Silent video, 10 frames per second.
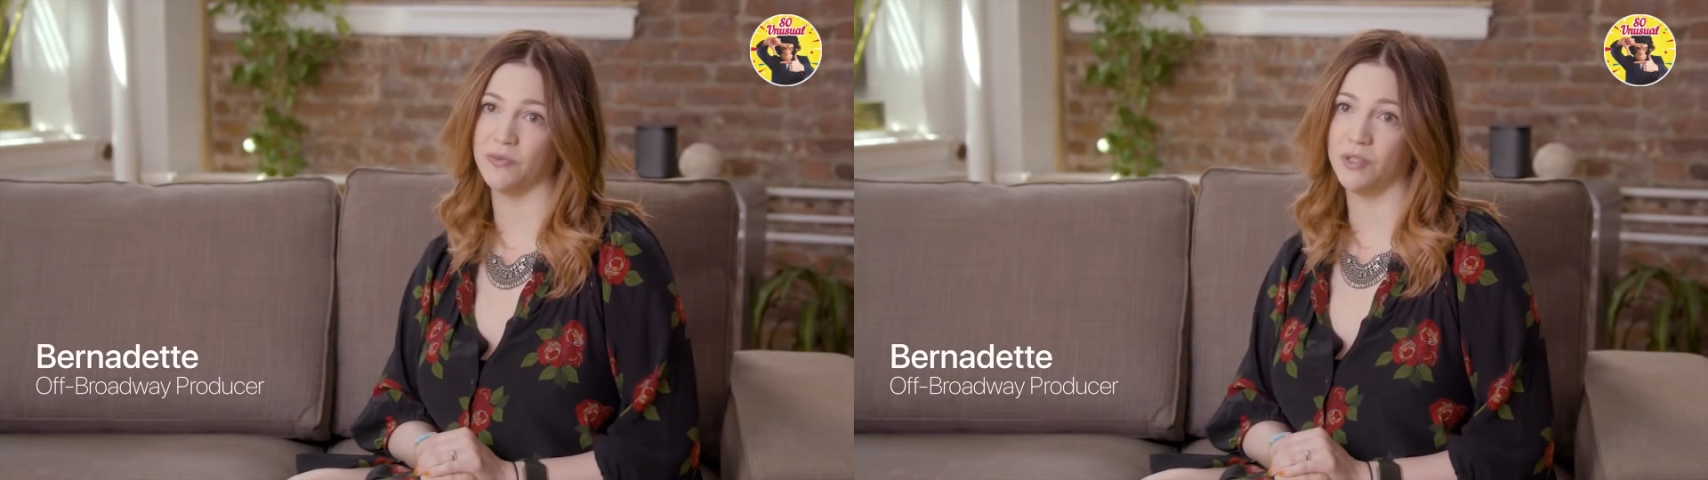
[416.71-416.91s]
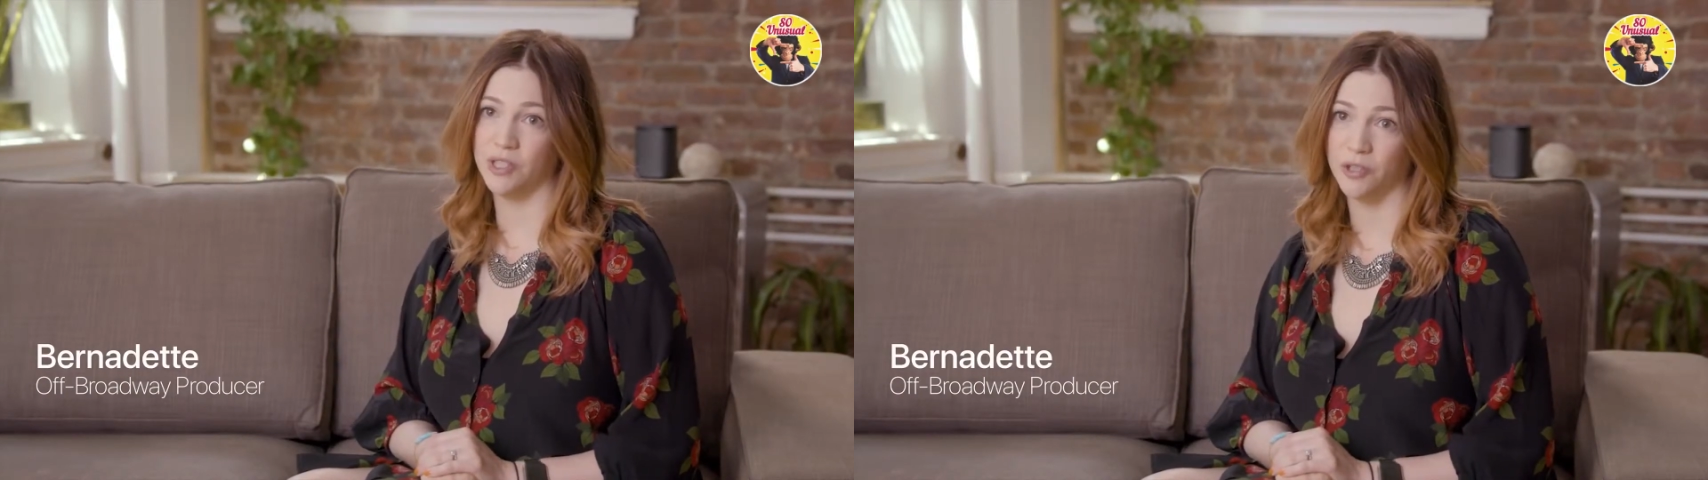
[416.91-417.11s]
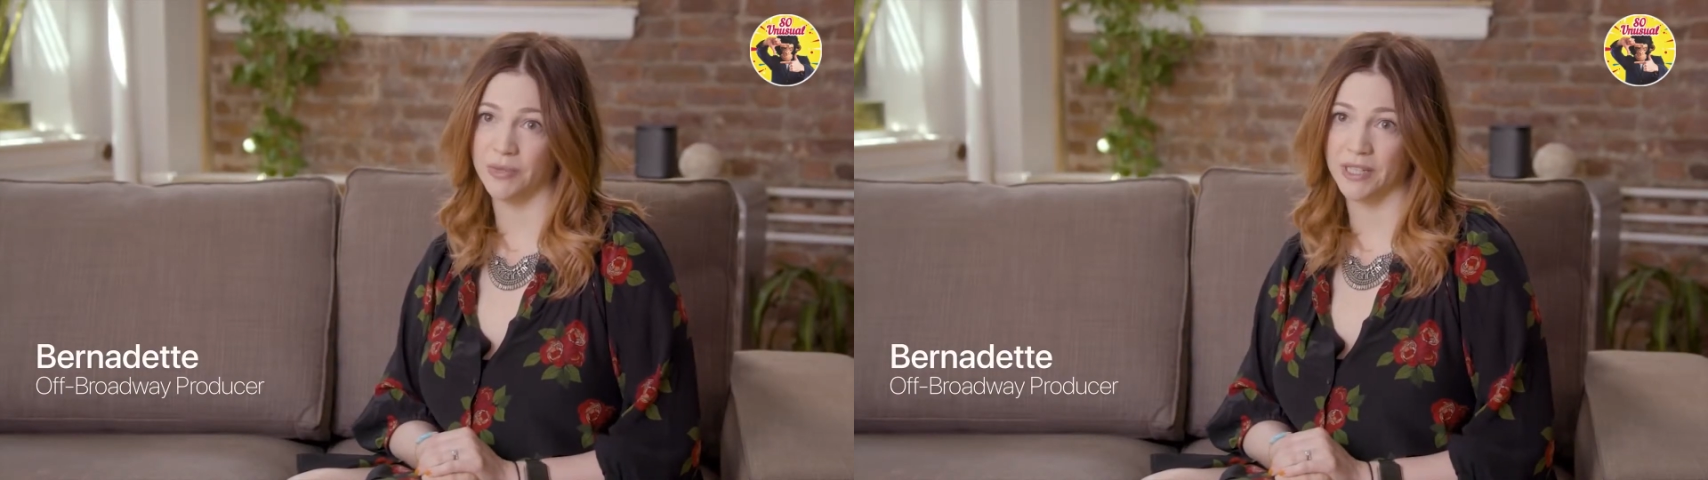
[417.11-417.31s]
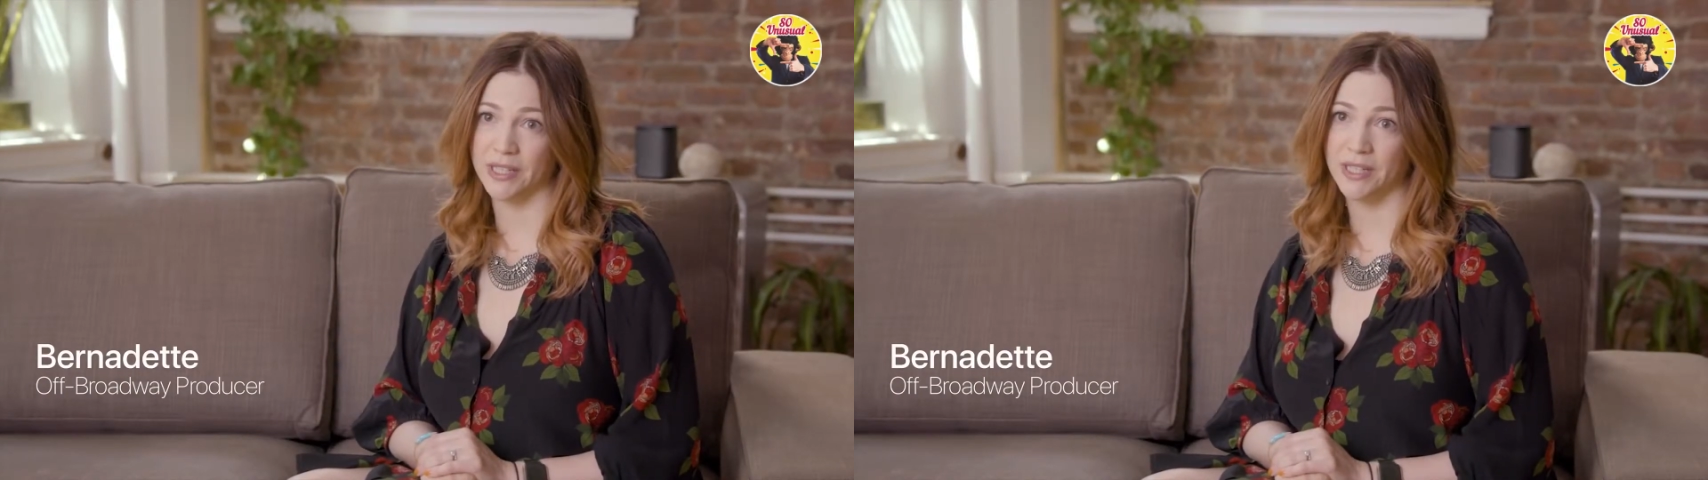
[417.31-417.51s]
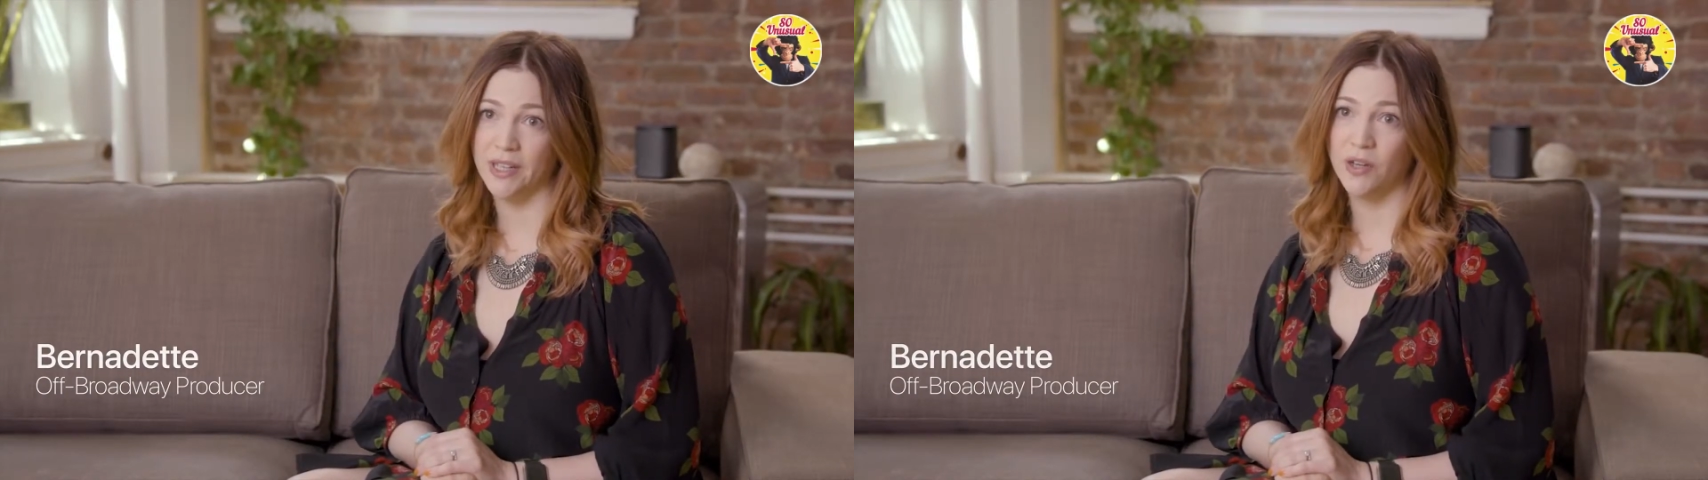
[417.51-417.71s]
with Lumen,
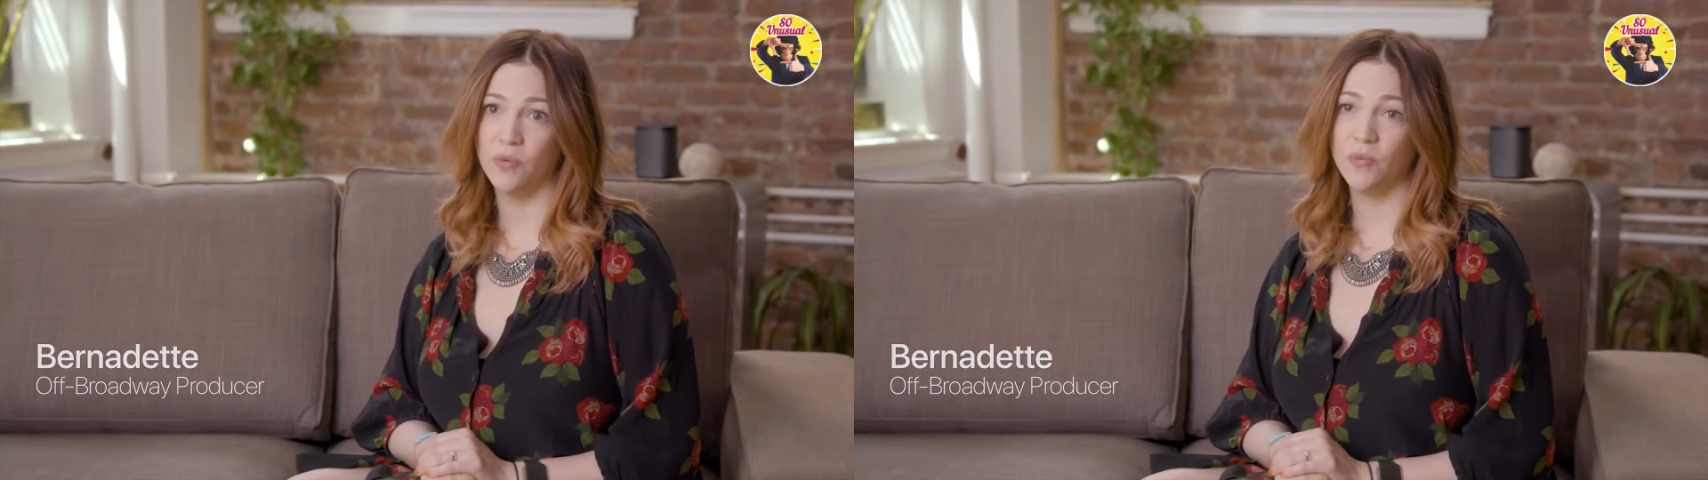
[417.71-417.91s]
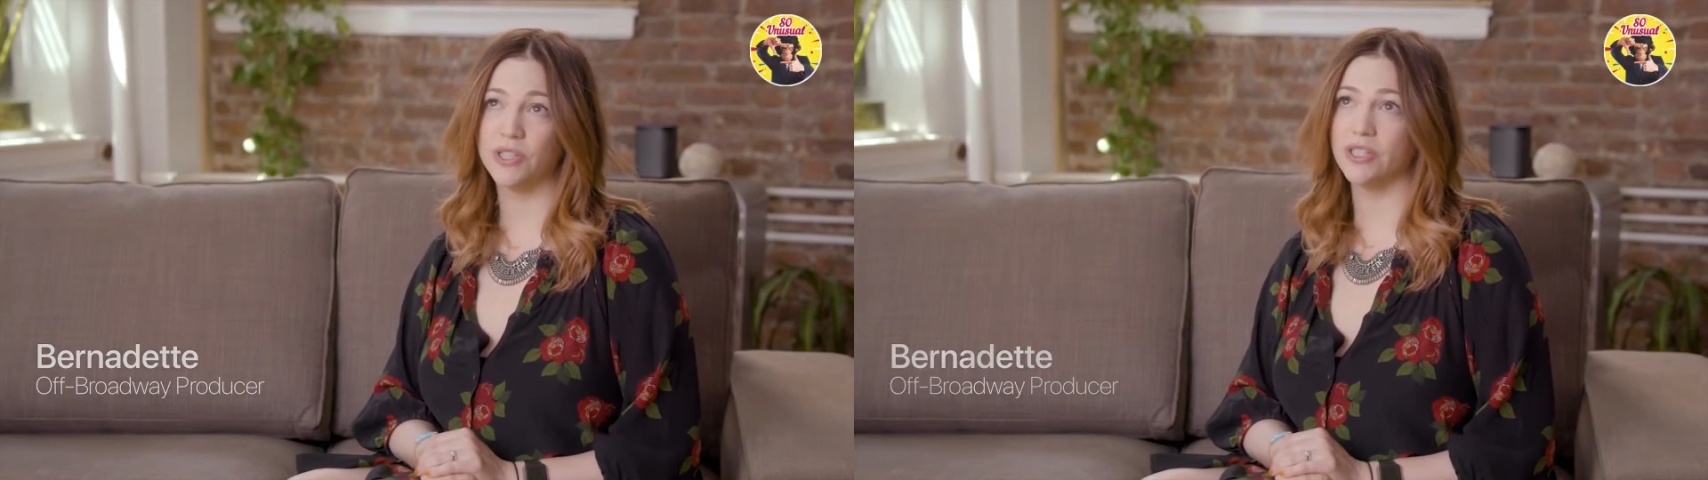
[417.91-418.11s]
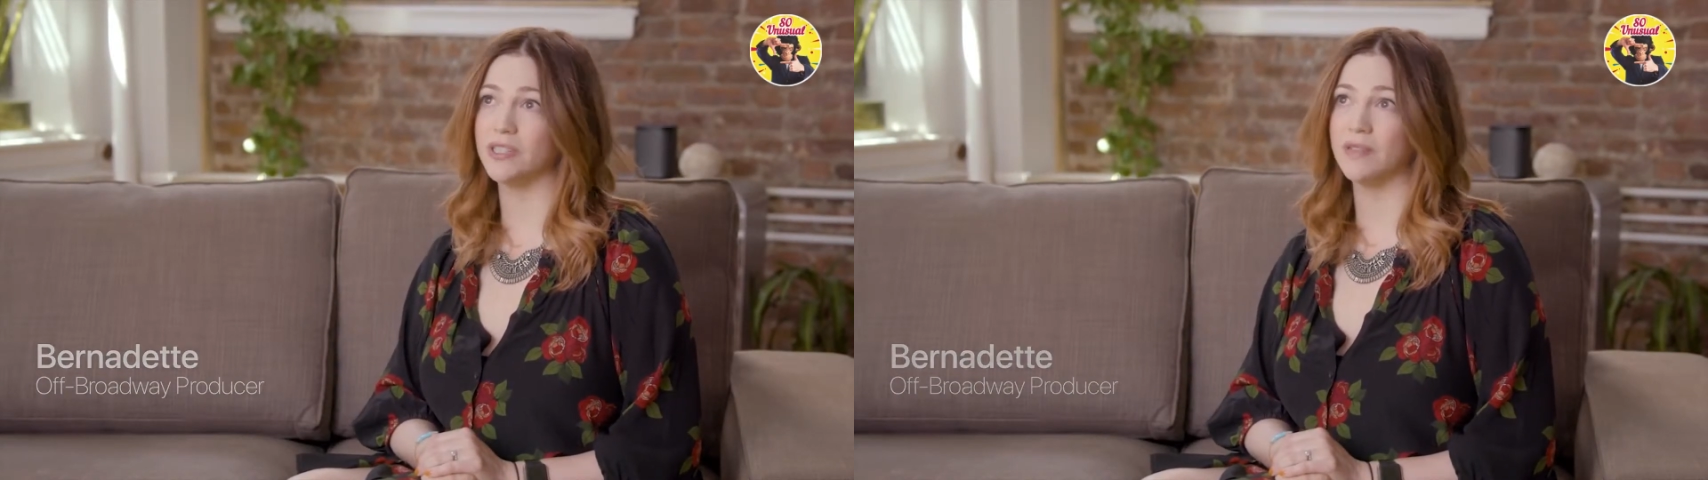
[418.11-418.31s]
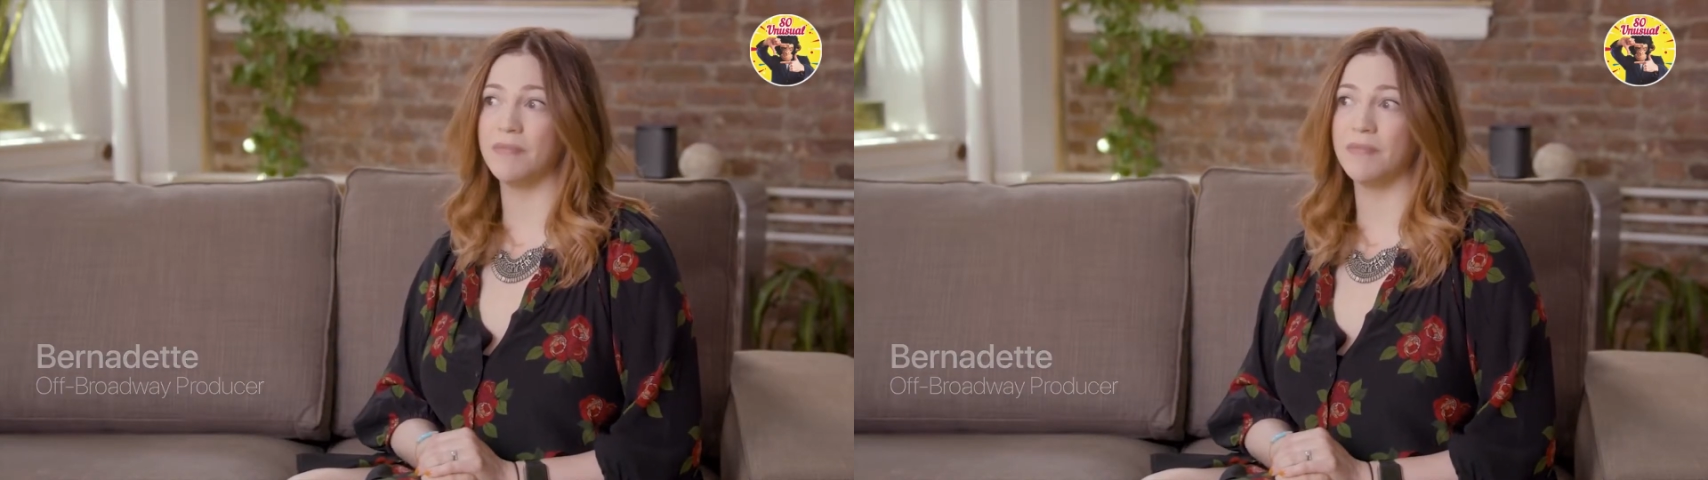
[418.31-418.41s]
which is